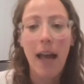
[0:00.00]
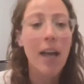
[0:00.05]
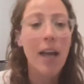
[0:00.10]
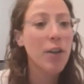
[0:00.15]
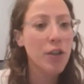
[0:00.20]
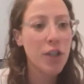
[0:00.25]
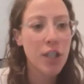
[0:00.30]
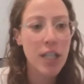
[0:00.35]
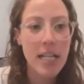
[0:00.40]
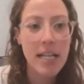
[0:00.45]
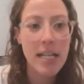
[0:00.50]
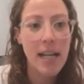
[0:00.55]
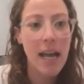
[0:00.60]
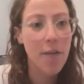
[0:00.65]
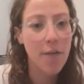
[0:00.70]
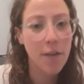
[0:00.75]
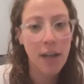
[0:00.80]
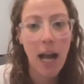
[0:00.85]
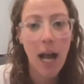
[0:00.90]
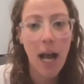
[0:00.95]
energy and
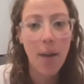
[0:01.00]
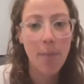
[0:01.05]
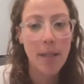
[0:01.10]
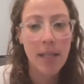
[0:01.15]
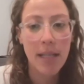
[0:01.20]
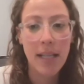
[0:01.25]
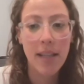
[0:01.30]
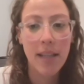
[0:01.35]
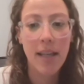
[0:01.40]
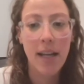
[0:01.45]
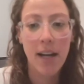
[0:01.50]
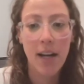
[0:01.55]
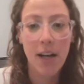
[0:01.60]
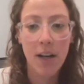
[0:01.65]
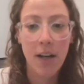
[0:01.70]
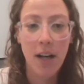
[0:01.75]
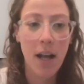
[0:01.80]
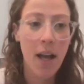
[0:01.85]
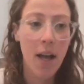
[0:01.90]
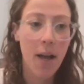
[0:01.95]
effort happening
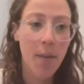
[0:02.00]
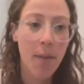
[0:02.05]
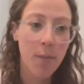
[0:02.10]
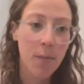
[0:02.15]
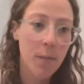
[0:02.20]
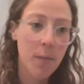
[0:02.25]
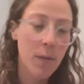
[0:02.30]
there